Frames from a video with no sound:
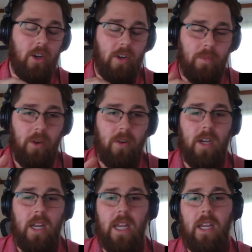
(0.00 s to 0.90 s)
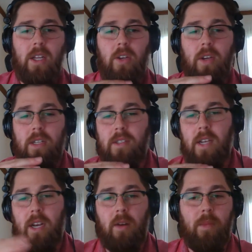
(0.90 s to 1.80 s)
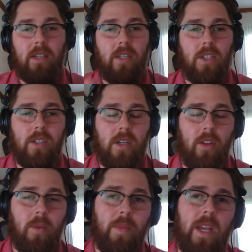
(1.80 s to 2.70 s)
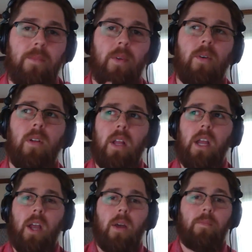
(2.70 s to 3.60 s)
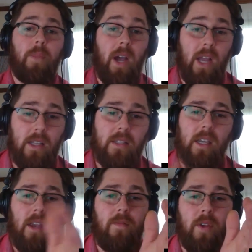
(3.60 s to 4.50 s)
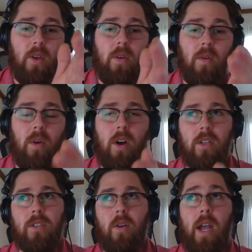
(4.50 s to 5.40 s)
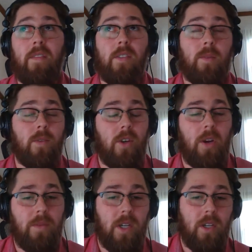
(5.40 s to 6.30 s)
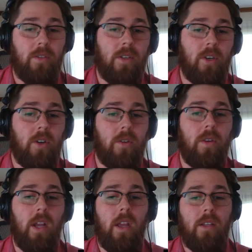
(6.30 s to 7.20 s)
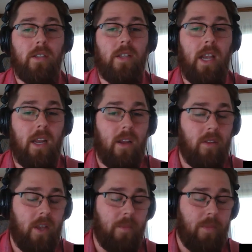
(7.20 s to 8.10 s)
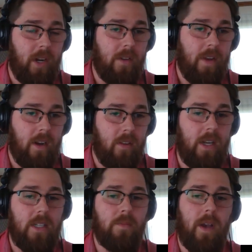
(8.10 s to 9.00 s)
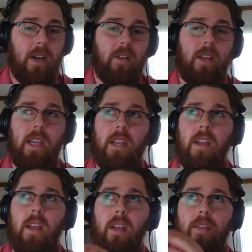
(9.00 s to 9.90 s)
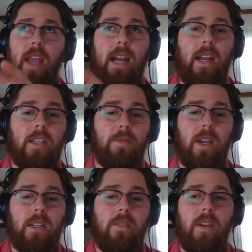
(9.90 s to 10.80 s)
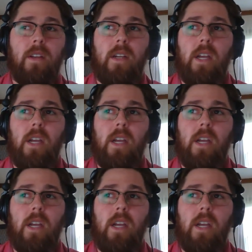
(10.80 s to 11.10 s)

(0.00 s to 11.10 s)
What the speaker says: community. You can send it in messages to other people. But if you also have a subscription to SynQ, the predictive analytics modeling, that aspect of it,